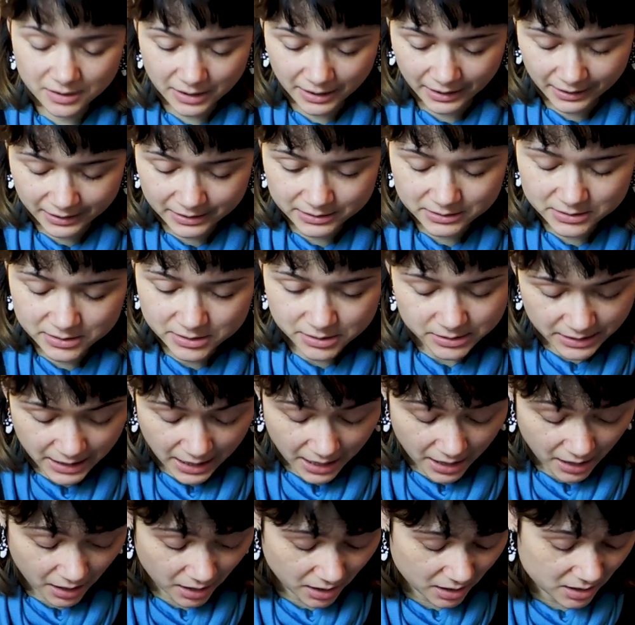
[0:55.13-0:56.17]
Like,
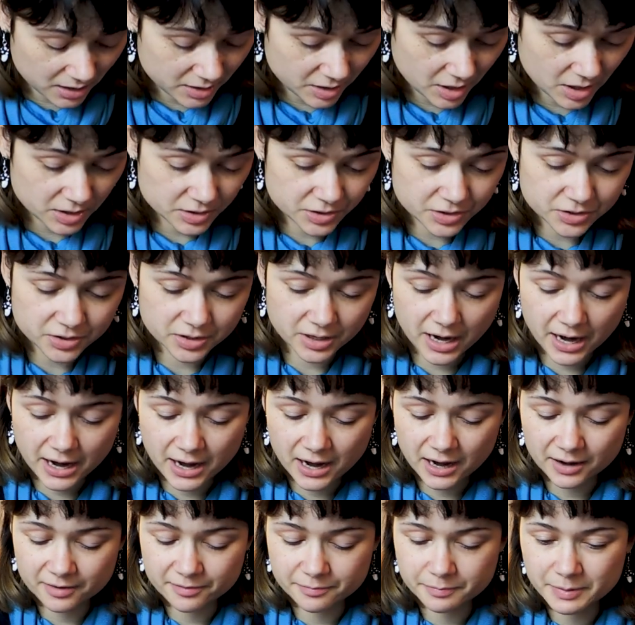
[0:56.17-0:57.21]
today and
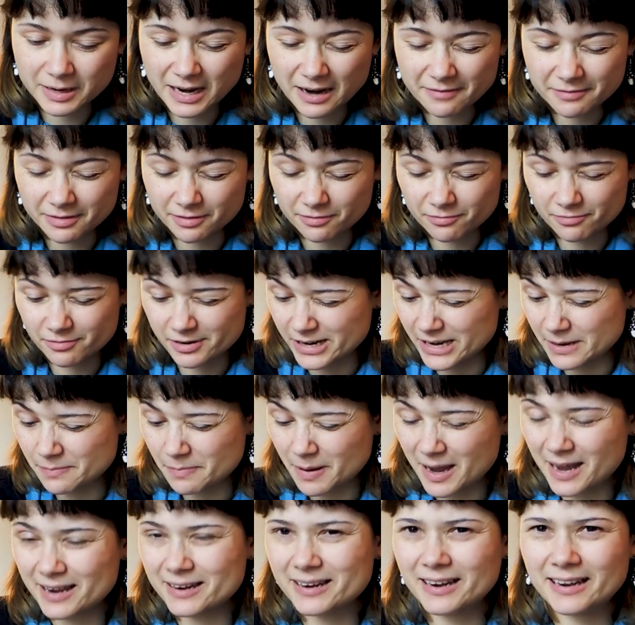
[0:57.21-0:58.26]
yesterday I've been having really
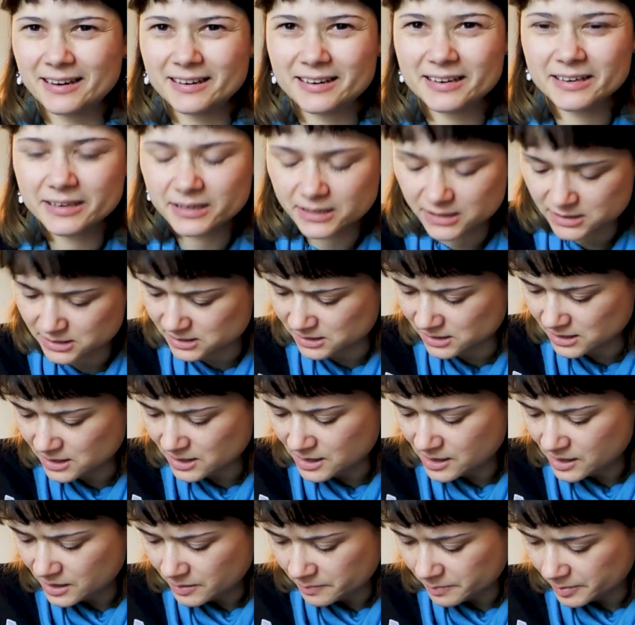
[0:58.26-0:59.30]
bad headaches
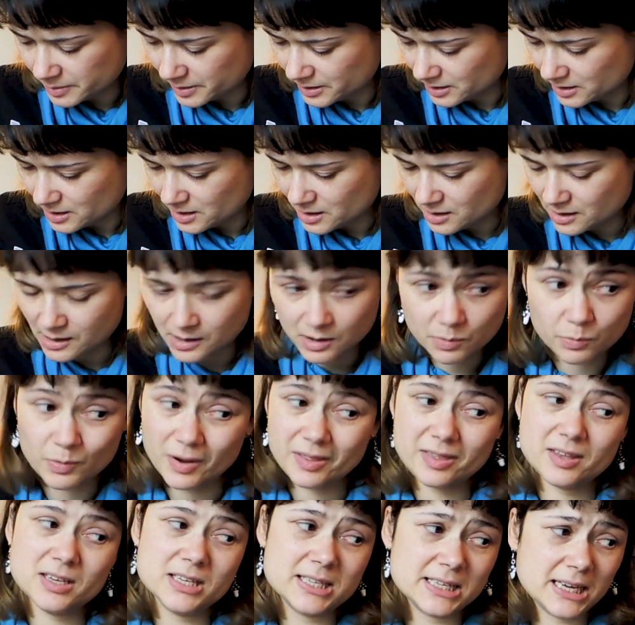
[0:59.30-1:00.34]
but
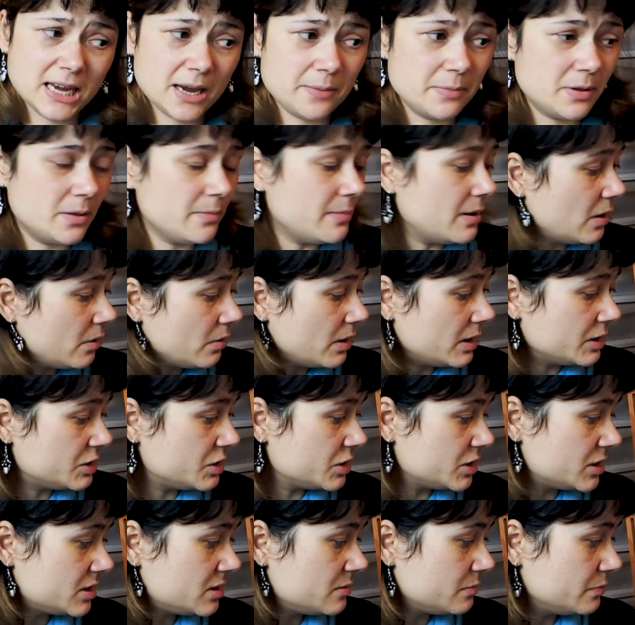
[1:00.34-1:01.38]
when this came in the mail I
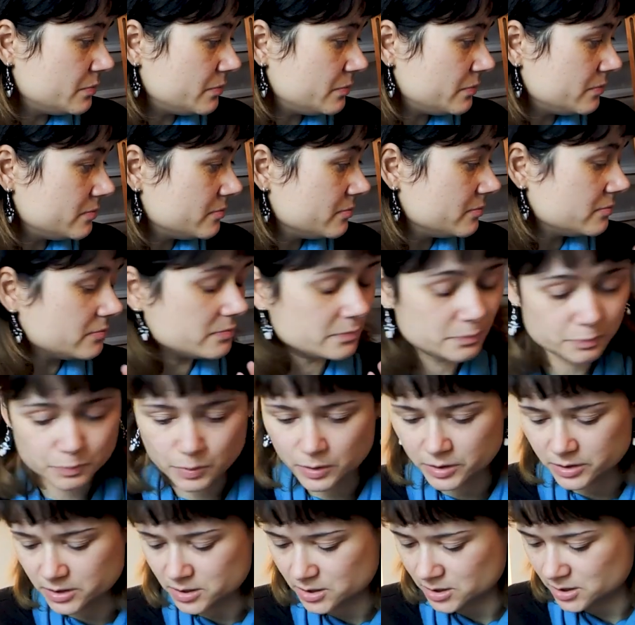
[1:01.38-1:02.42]
just
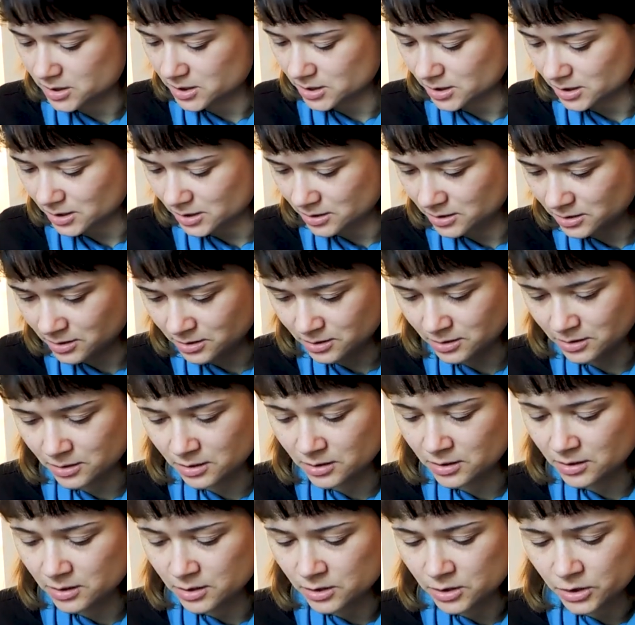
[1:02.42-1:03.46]
wanted to
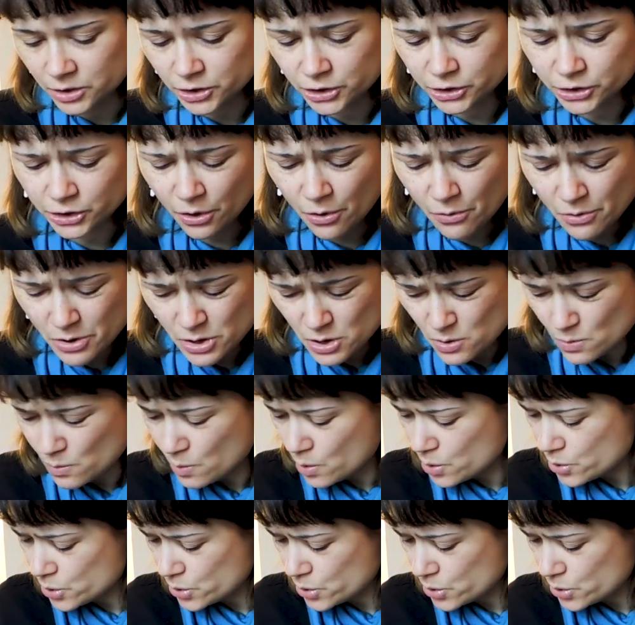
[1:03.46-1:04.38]
show you